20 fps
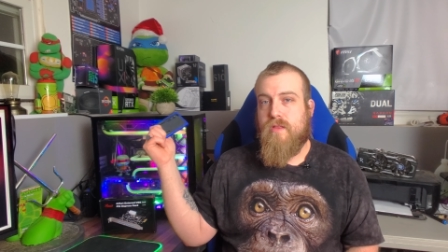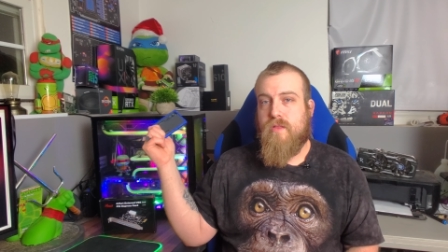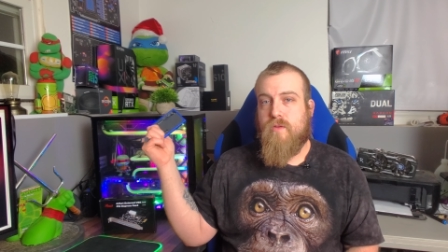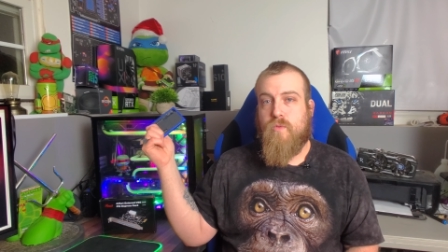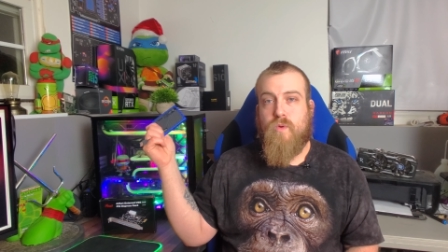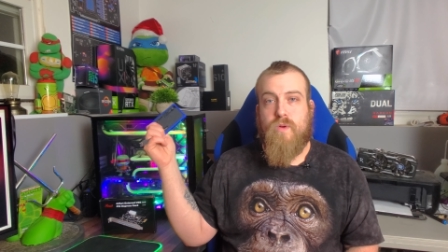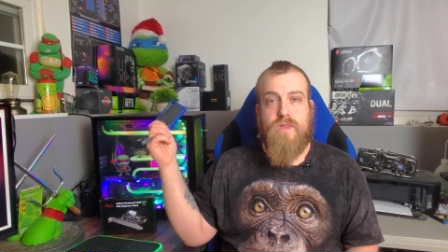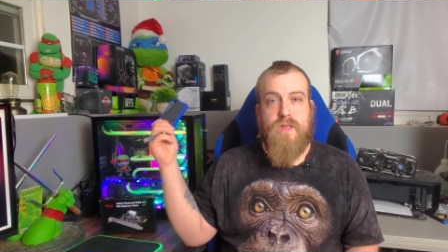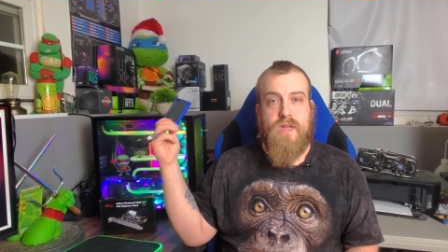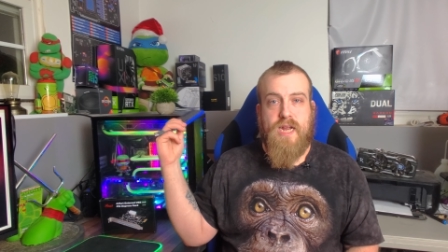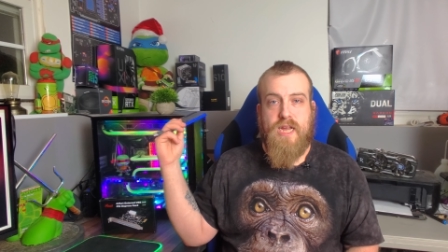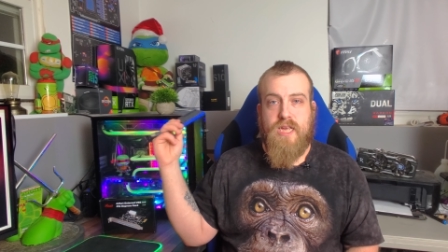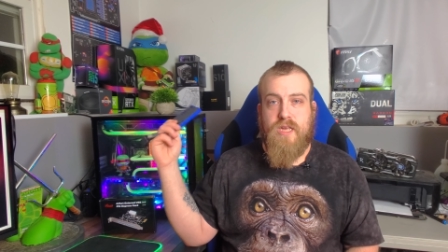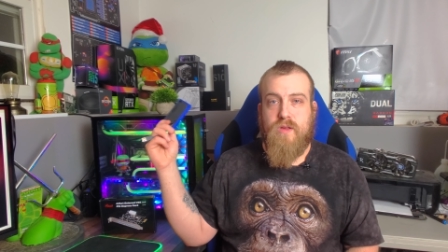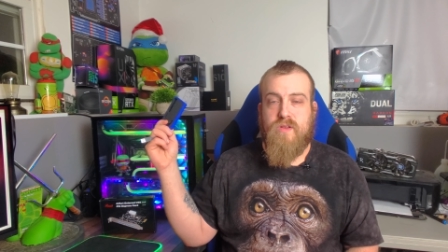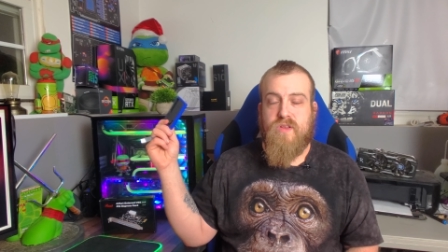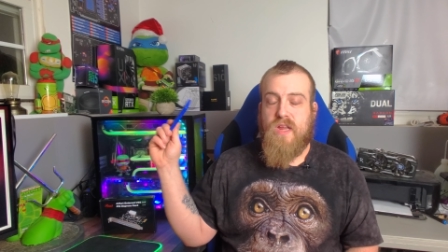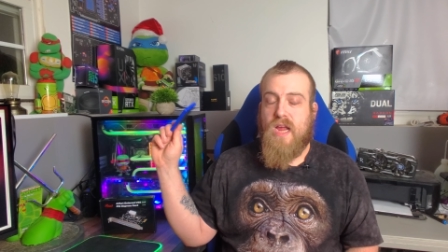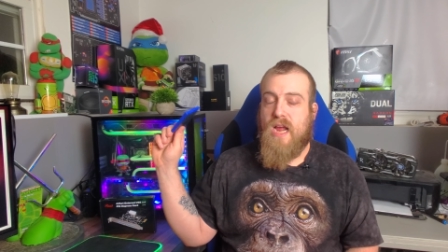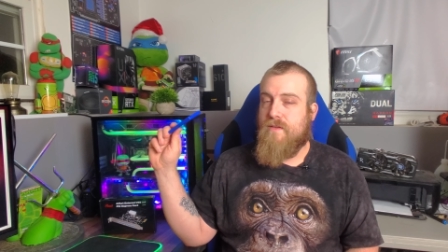the one that I
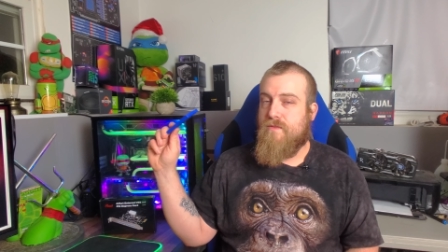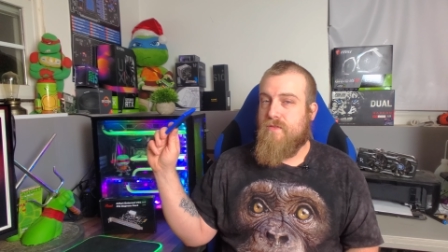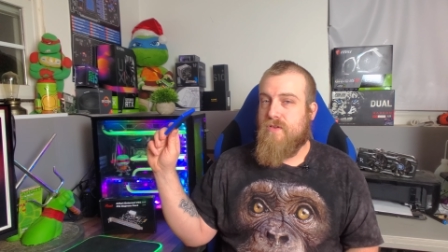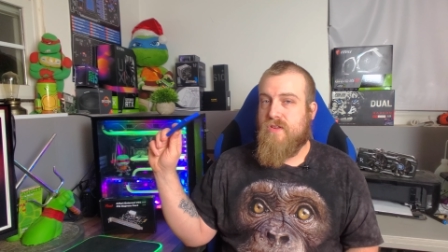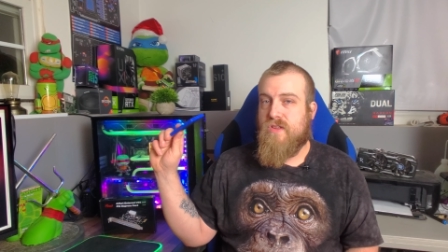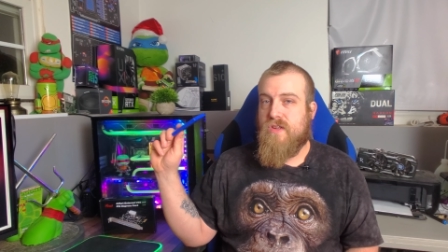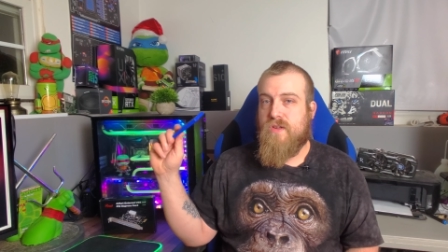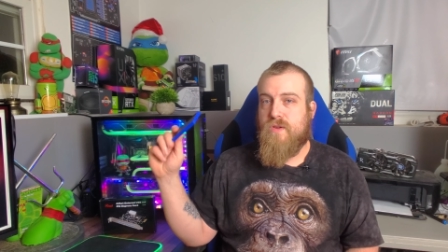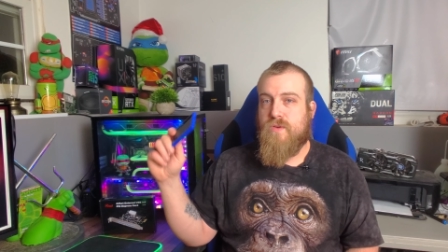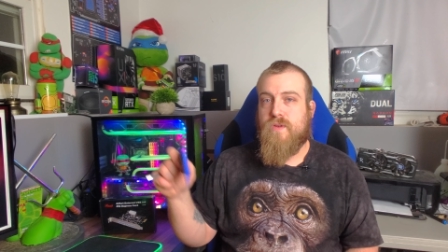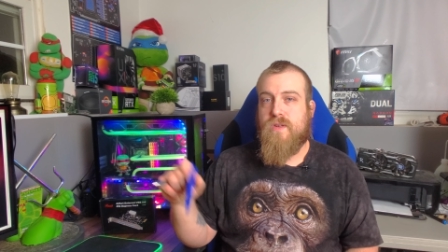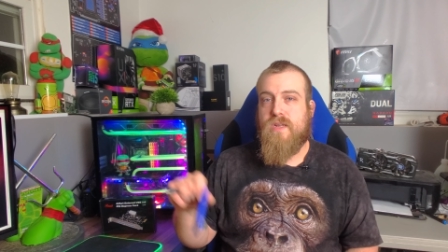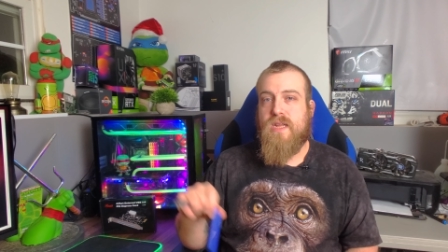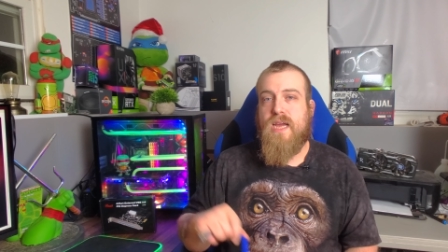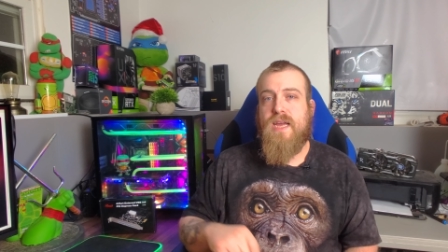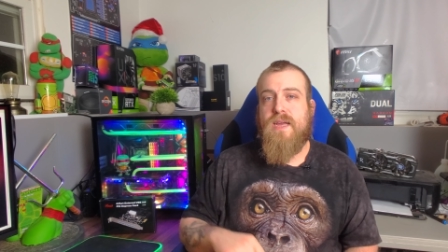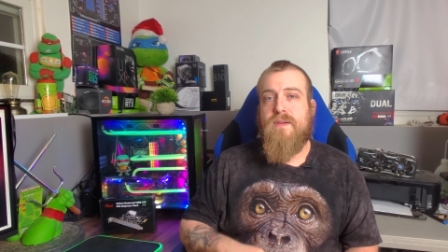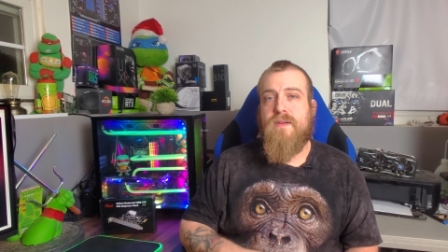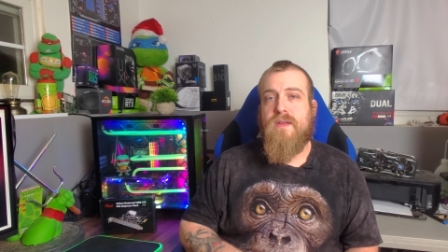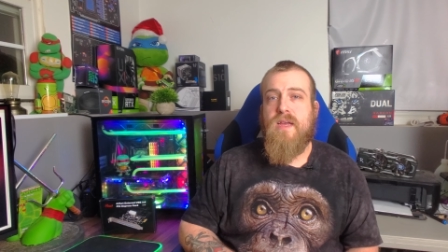use every single
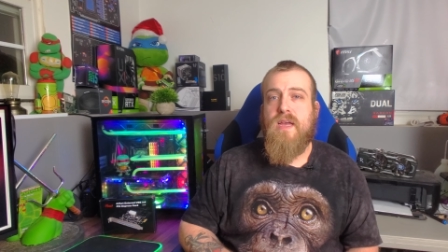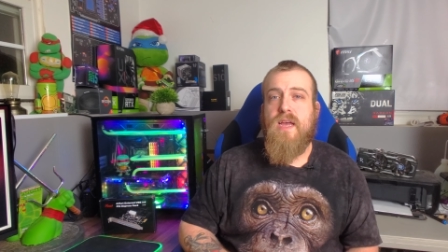day.